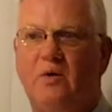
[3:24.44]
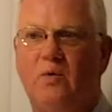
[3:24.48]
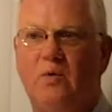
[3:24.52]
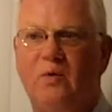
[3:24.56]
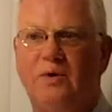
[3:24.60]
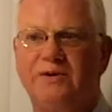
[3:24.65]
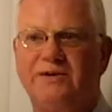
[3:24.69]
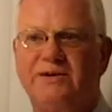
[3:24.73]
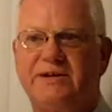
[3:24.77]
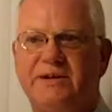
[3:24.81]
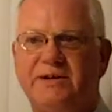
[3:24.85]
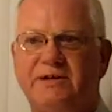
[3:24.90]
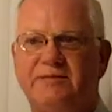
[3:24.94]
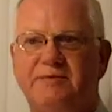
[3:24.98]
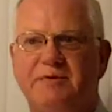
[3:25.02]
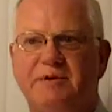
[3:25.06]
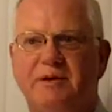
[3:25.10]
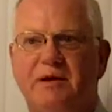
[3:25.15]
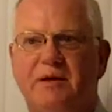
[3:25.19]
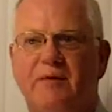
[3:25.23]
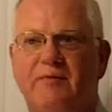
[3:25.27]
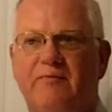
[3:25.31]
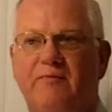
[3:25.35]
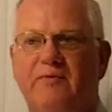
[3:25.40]
Once it has
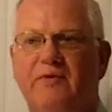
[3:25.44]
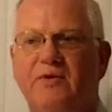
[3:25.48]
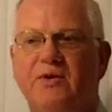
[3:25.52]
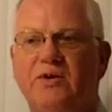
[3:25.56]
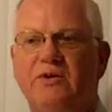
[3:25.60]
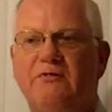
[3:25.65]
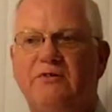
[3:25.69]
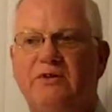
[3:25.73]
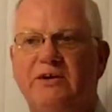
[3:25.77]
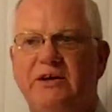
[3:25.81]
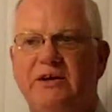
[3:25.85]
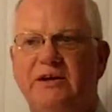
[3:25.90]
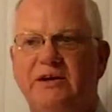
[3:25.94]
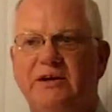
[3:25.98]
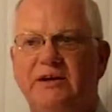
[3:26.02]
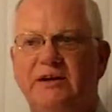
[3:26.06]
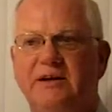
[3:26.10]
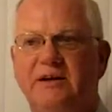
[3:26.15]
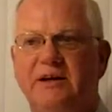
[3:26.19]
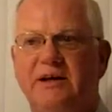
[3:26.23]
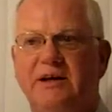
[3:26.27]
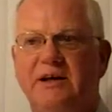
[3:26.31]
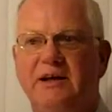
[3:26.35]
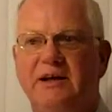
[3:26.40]
become full of heat,
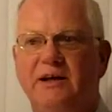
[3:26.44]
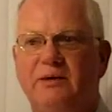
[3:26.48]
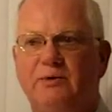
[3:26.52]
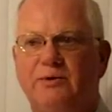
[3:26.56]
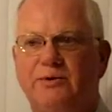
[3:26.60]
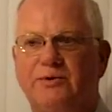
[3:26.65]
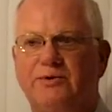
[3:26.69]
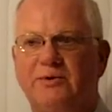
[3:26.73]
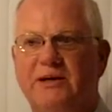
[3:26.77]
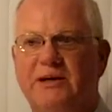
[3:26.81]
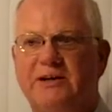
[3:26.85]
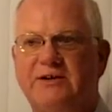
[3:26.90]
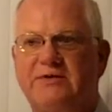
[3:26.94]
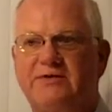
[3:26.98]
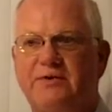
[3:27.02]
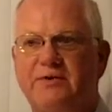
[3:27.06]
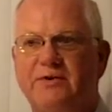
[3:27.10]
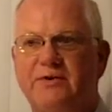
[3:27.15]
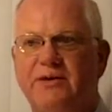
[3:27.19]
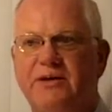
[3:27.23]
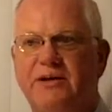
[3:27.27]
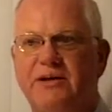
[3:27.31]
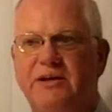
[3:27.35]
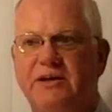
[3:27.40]
it will
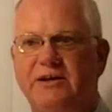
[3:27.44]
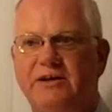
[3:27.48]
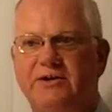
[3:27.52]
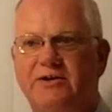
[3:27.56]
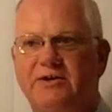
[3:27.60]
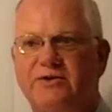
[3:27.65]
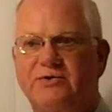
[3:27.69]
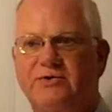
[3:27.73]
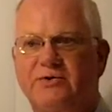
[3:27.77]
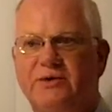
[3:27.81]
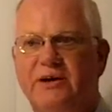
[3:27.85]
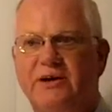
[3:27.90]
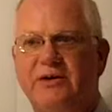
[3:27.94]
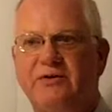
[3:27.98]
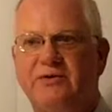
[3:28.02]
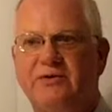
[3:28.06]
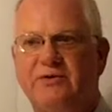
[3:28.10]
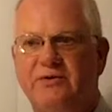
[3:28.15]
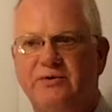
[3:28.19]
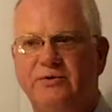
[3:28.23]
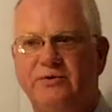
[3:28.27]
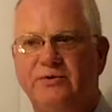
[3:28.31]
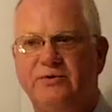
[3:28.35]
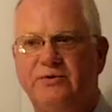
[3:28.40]
transfer the heat straight
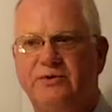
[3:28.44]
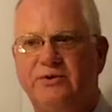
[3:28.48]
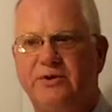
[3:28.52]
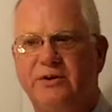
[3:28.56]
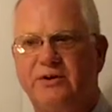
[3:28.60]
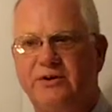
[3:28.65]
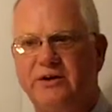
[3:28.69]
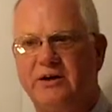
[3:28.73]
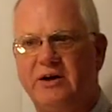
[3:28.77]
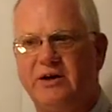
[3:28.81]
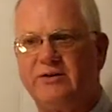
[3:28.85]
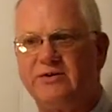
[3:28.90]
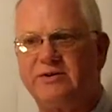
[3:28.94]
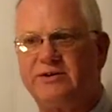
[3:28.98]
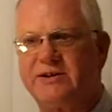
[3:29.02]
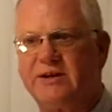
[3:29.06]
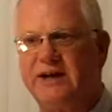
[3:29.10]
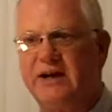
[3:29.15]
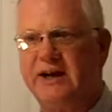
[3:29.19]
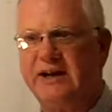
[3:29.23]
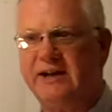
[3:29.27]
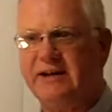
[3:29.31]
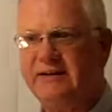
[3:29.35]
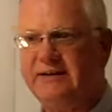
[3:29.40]
through to the other
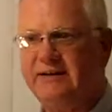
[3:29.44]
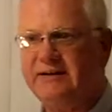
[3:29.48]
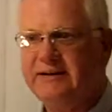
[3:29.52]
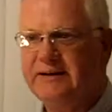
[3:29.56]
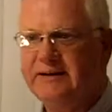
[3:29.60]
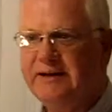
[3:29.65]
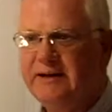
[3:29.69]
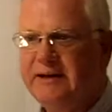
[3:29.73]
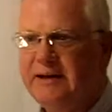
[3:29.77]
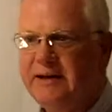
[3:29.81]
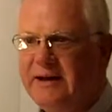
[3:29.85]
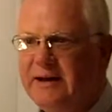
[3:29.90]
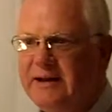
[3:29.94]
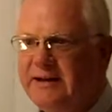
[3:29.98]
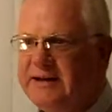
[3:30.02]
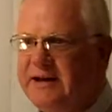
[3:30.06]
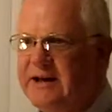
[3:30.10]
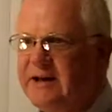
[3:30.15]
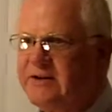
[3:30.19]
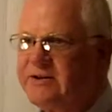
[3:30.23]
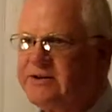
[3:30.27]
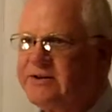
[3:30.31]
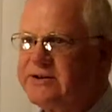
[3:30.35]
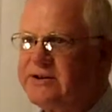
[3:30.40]
side.
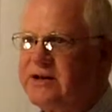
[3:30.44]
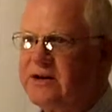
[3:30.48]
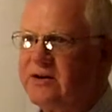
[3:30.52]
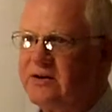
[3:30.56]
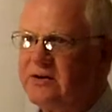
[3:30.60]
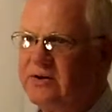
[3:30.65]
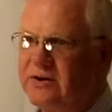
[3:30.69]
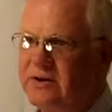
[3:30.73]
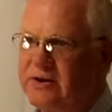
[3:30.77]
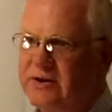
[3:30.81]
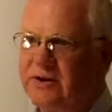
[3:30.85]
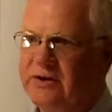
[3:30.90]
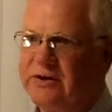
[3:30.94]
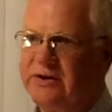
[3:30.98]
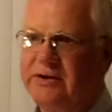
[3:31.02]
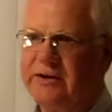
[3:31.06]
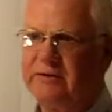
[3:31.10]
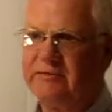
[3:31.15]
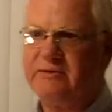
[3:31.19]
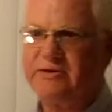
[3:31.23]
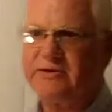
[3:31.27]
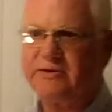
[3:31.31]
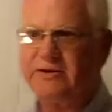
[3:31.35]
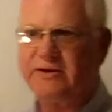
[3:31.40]
Now let's take a look at our
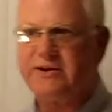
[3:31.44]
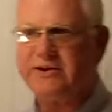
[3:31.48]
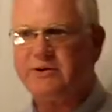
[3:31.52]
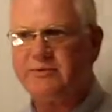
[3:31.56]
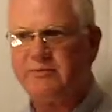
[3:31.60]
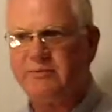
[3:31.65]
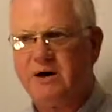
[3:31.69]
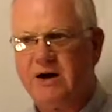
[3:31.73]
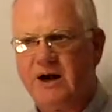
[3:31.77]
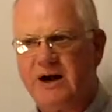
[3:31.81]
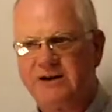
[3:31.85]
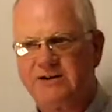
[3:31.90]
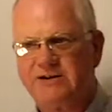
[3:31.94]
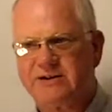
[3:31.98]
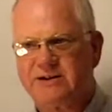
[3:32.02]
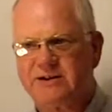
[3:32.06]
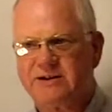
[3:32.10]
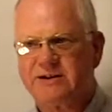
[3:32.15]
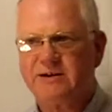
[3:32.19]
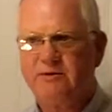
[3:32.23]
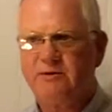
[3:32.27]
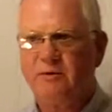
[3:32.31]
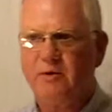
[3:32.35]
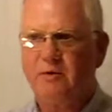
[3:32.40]
demonstration box and
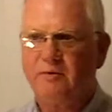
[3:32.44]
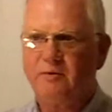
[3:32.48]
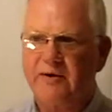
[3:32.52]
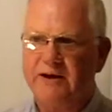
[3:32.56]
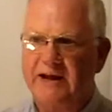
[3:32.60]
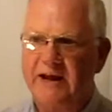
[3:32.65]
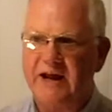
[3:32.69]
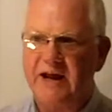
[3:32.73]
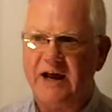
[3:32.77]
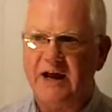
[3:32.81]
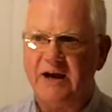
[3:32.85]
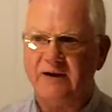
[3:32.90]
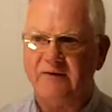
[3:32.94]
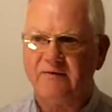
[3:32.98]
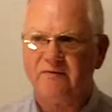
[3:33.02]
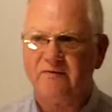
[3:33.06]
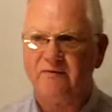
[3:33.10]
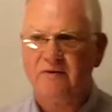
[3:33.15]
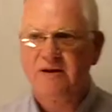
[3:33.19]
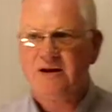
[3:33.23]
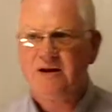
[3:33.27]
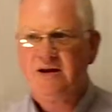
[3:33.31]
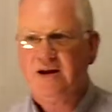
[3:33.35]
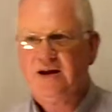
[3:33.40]
see what we have.
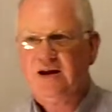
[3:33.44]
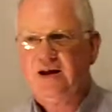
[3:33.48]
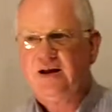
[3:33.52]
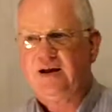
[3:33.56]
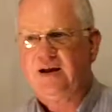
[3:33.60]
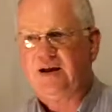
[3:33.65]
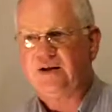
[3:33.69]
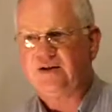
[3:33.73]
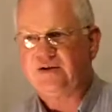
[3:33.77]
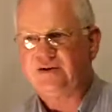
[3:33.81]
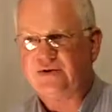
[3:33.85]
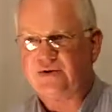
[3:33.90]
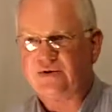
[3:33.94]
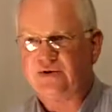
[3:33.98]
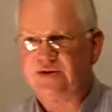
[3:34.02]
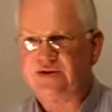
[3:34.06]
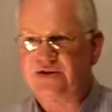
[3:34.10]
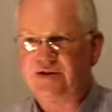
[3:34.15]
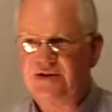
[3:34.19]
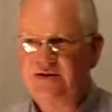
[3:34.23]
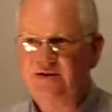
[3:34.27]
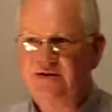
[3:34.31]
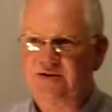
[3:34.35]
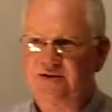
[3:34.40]
As you can
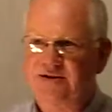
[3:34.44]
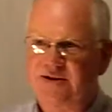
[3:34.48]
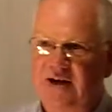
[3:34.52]
see, the